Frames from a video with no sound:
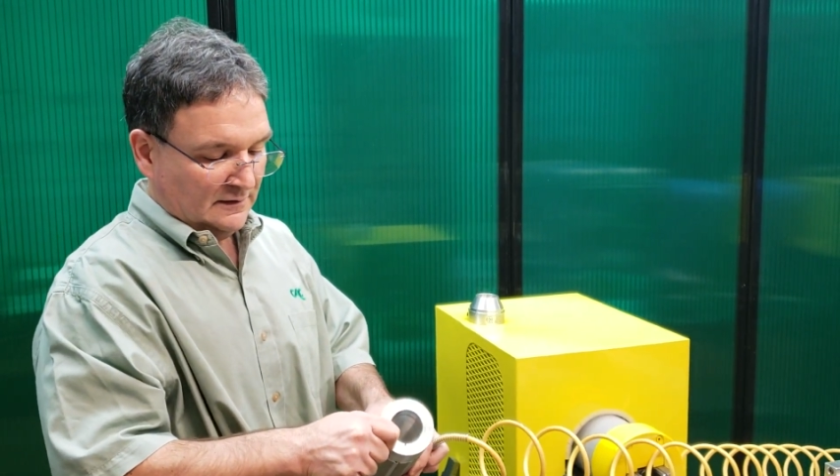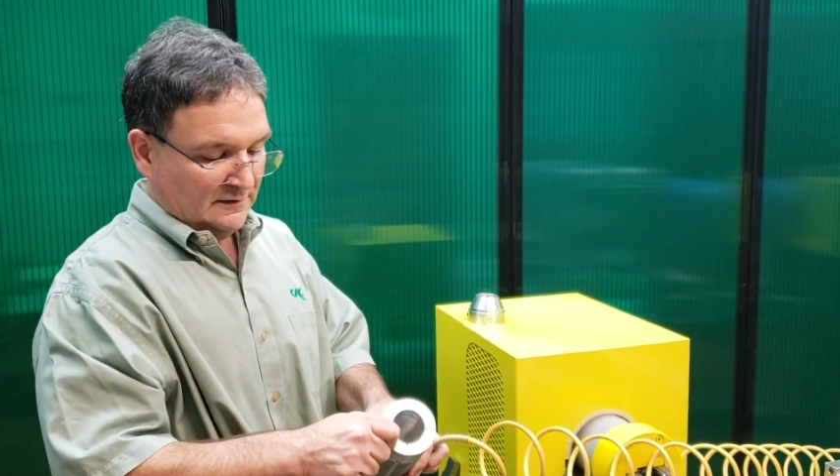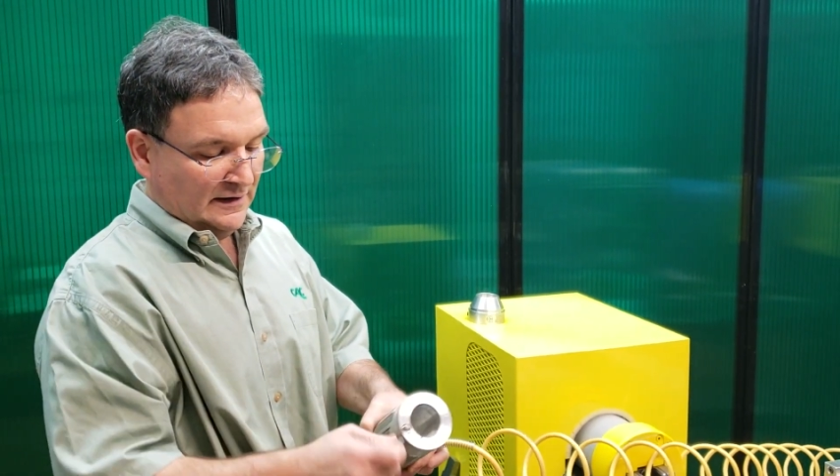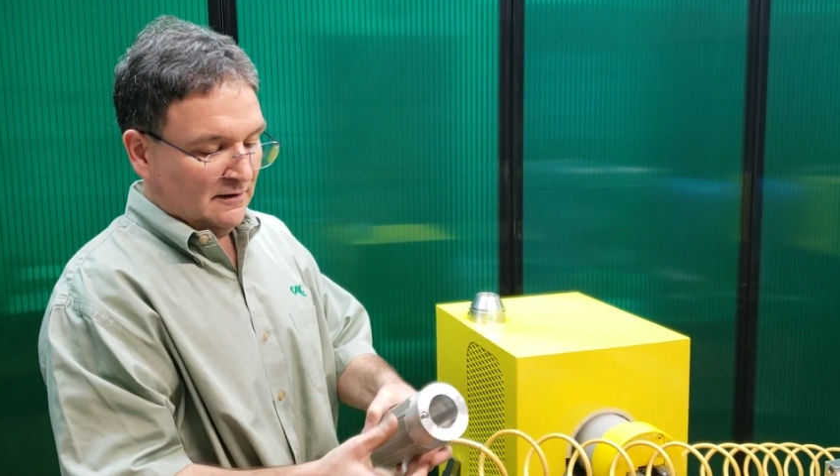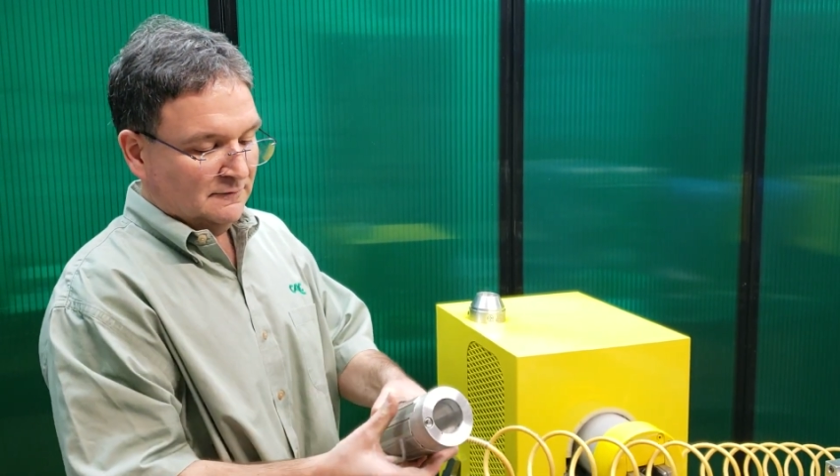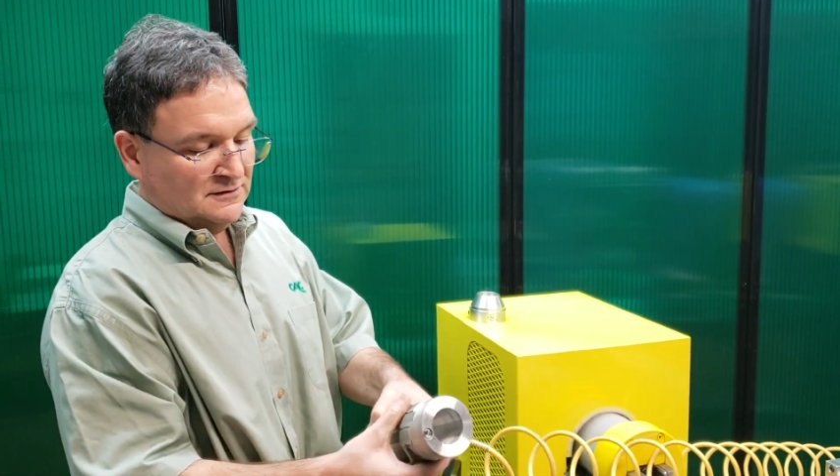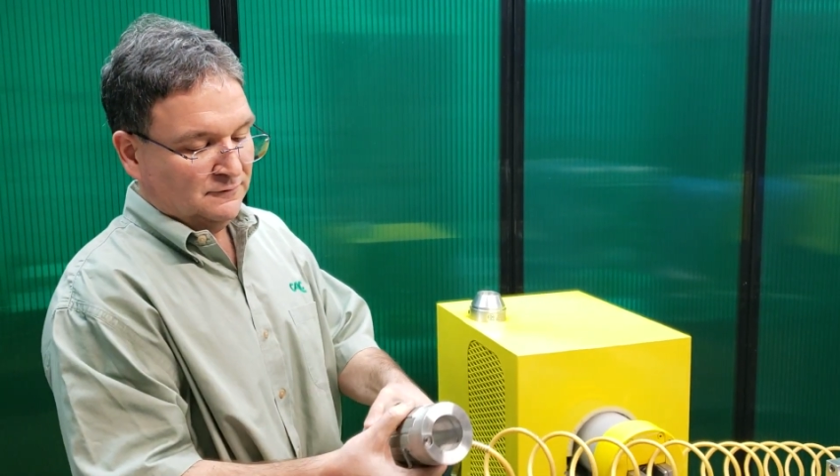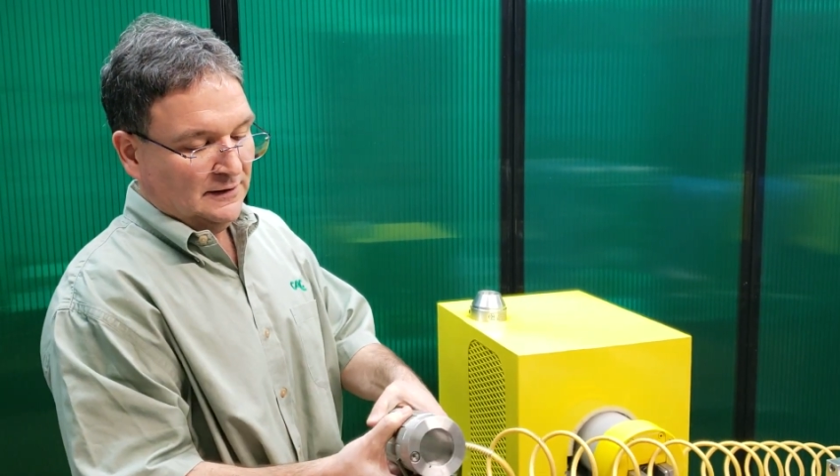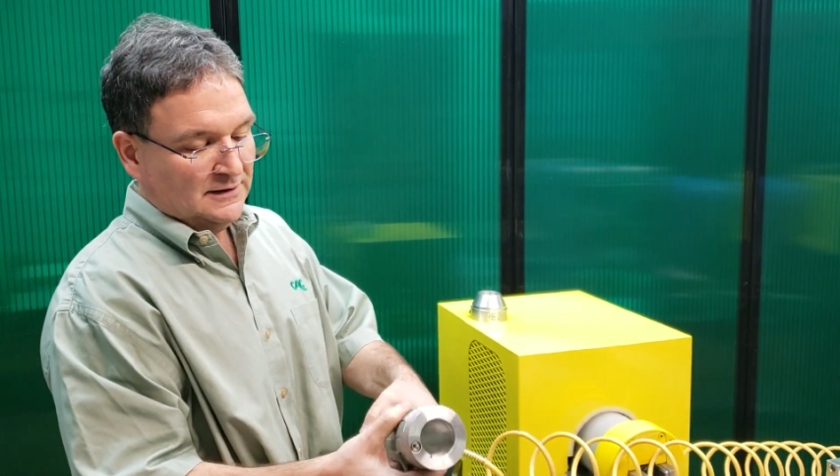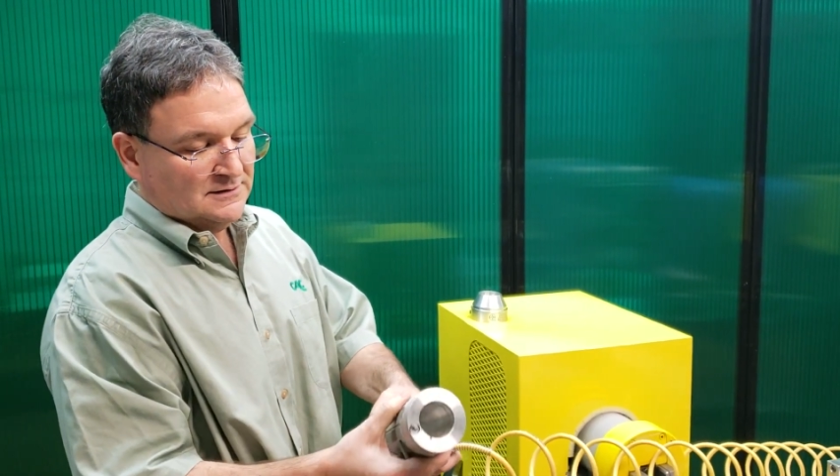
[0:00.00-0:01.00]
The air
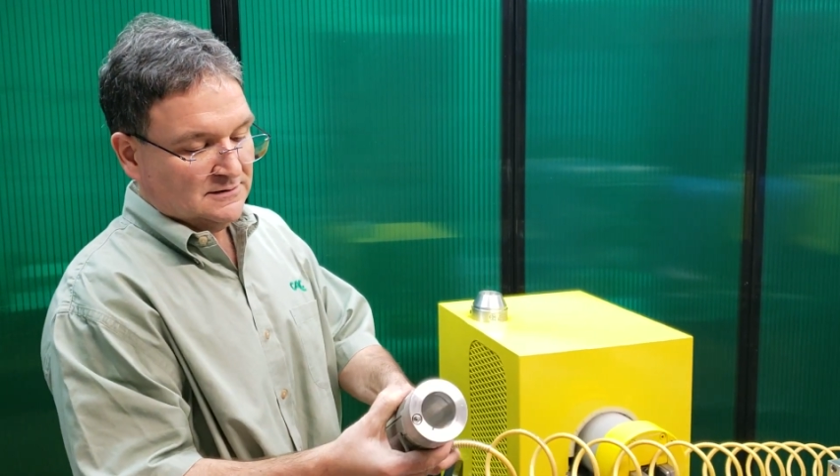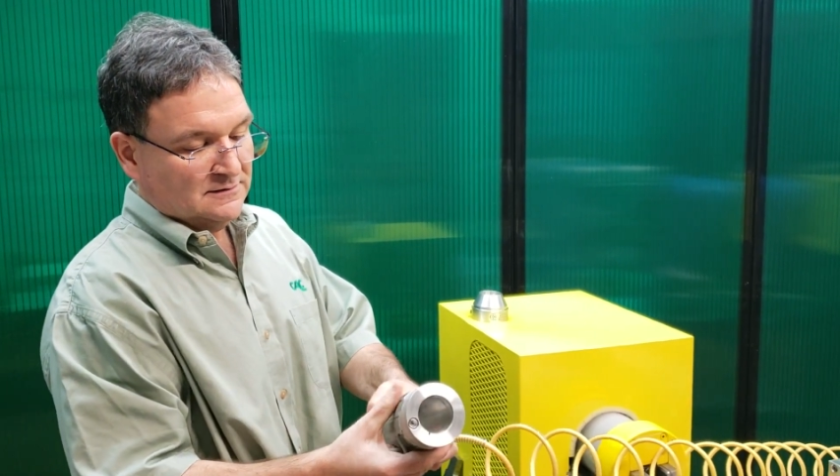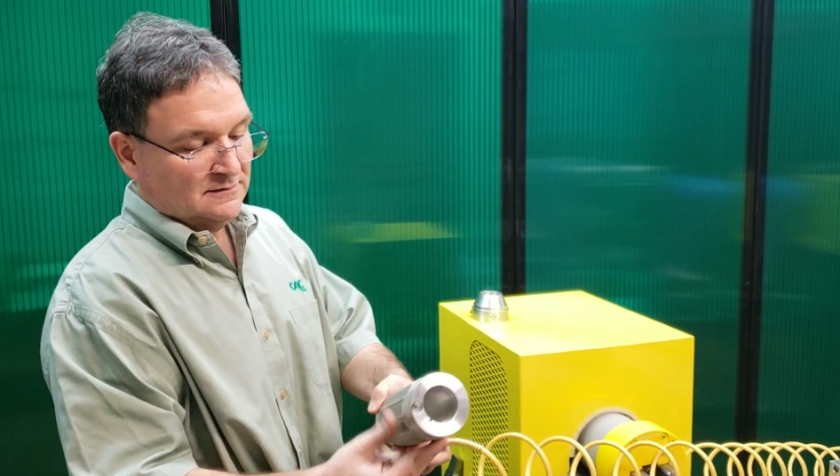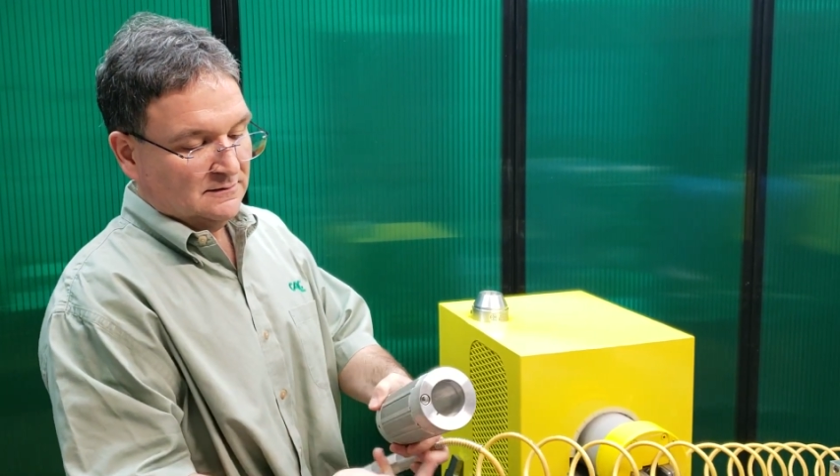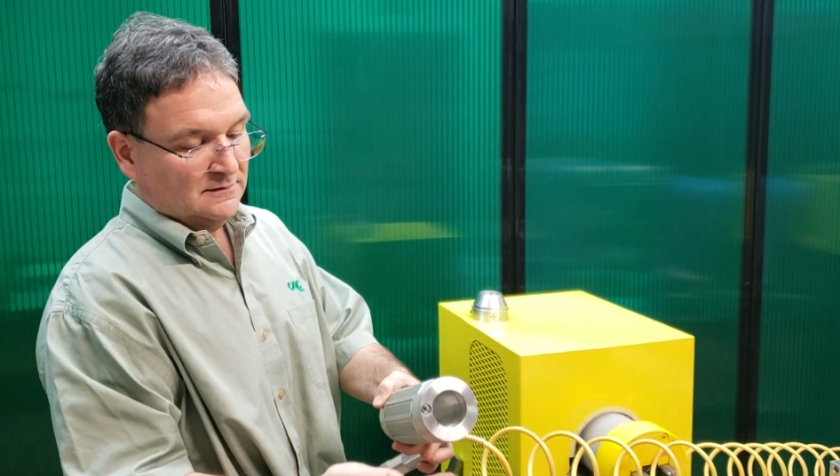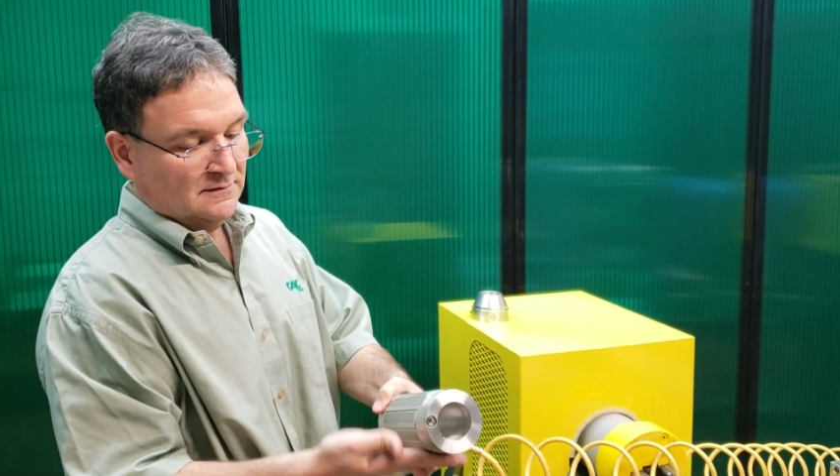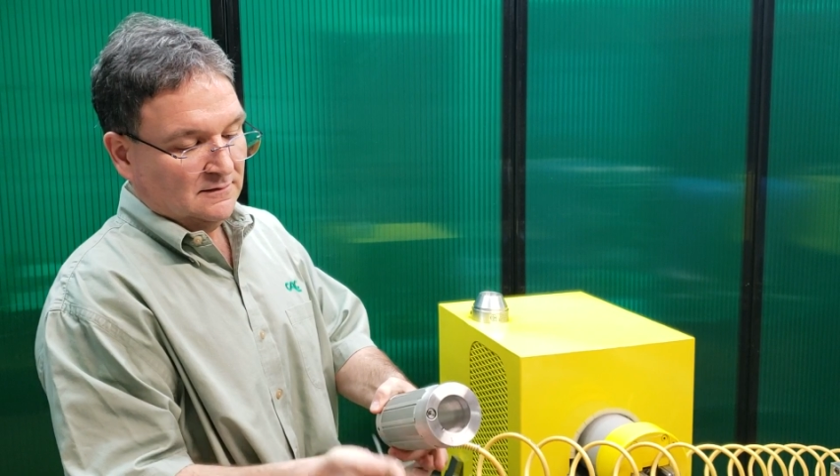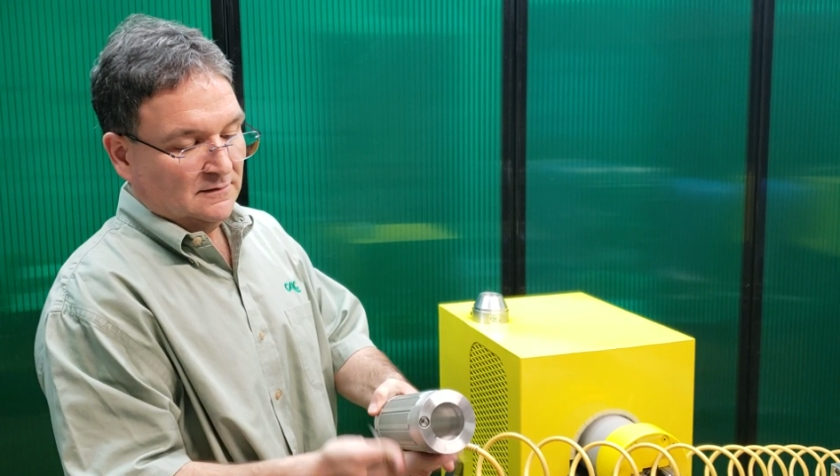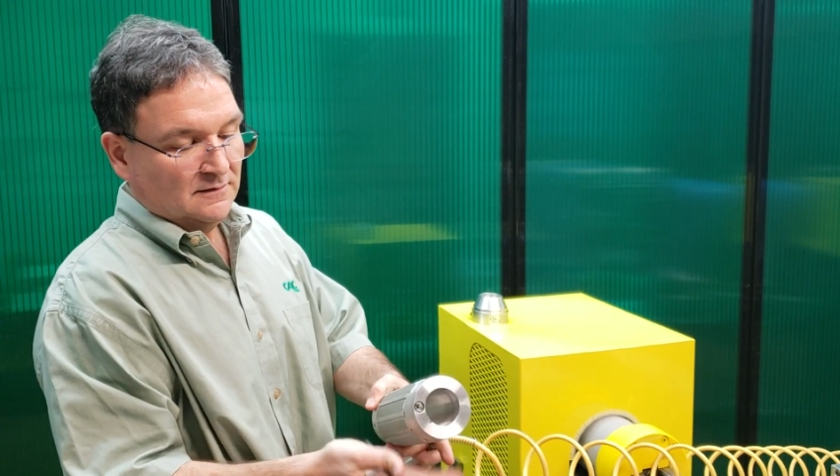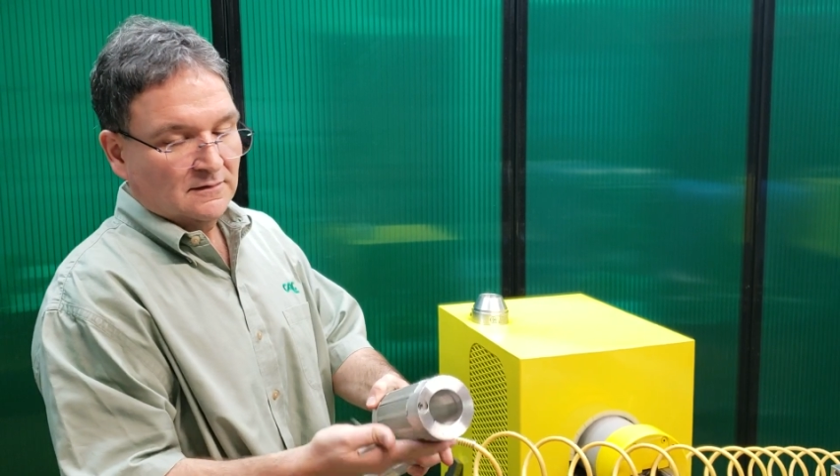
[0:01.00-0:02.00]
deflates,
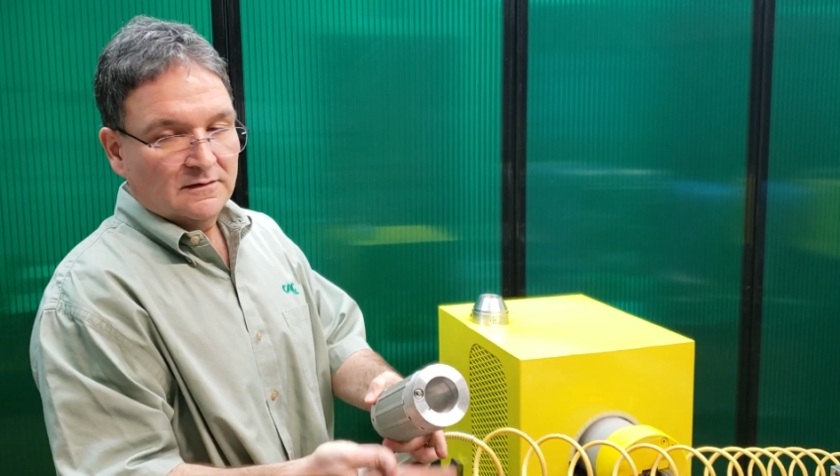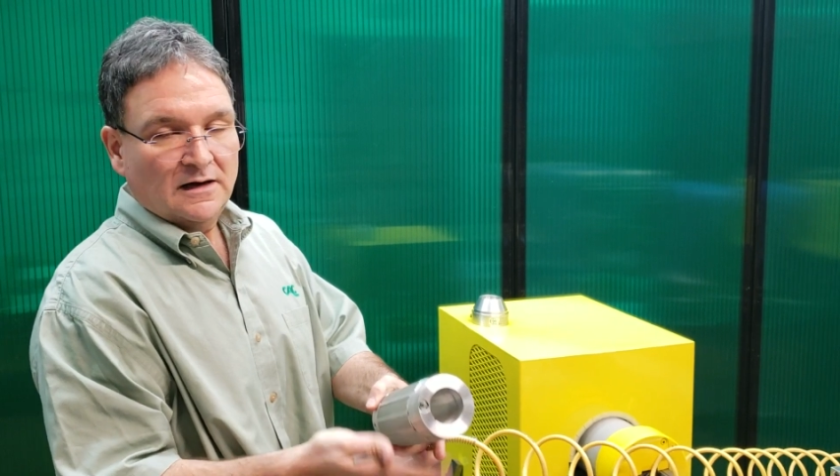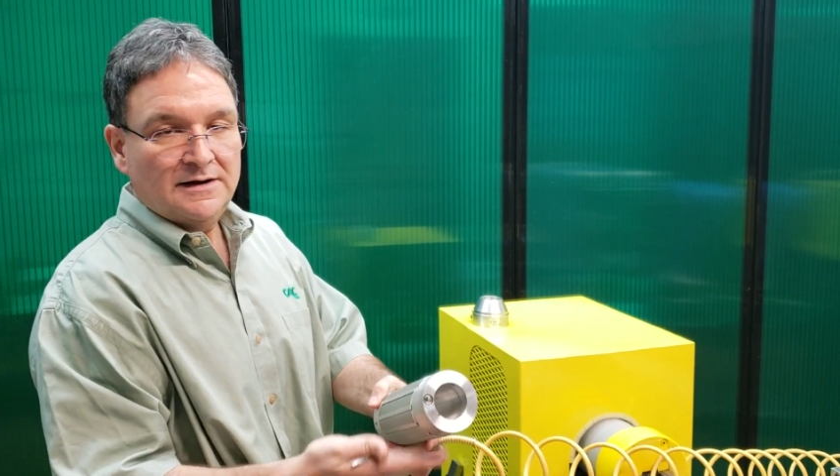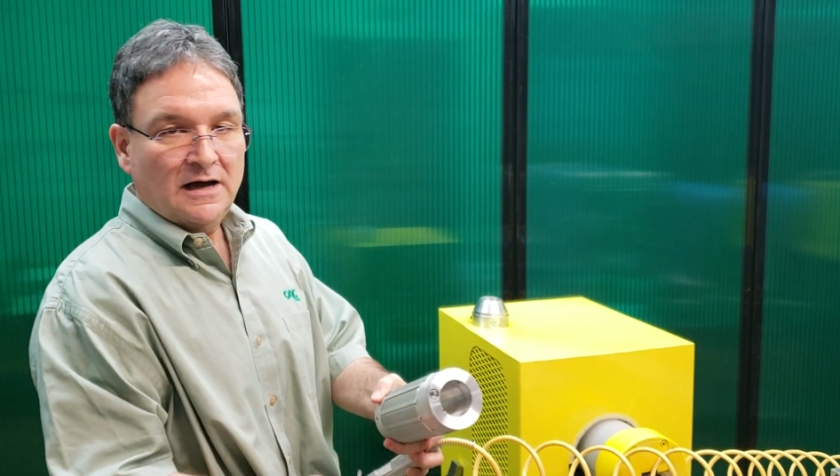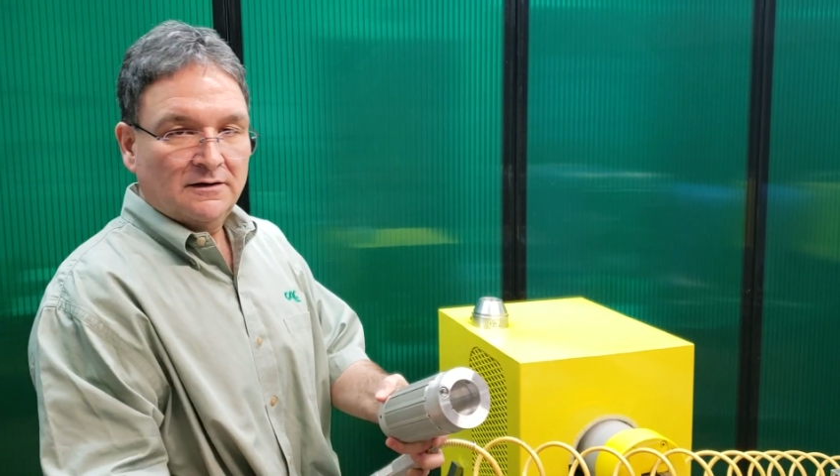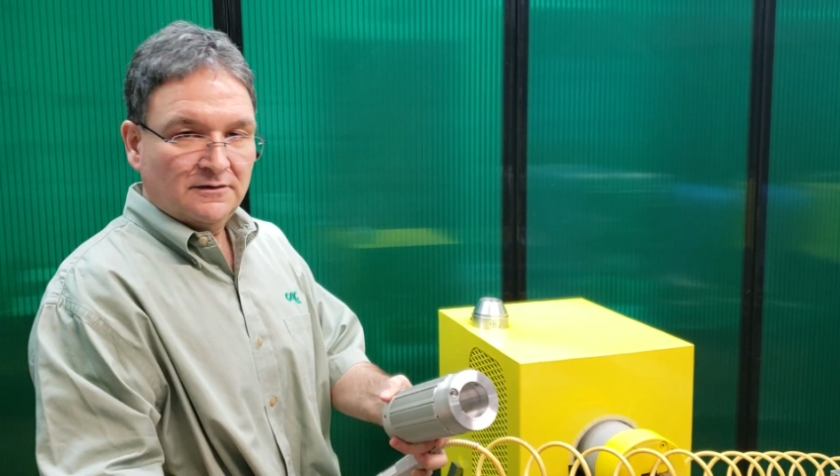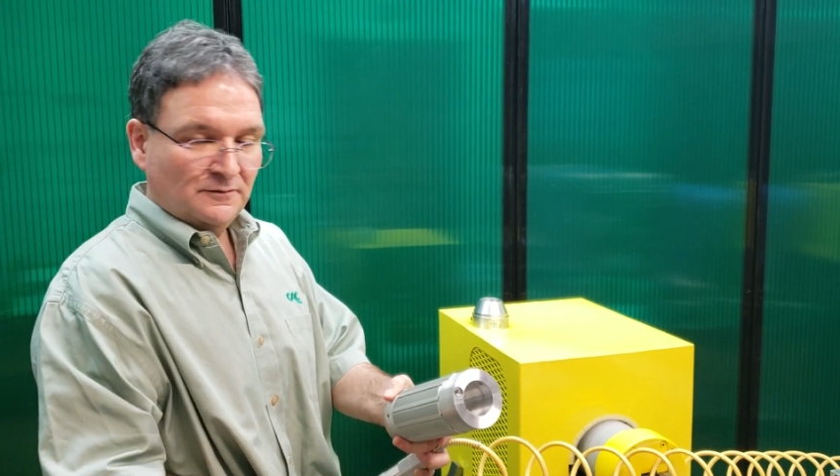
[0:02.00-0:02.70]
and now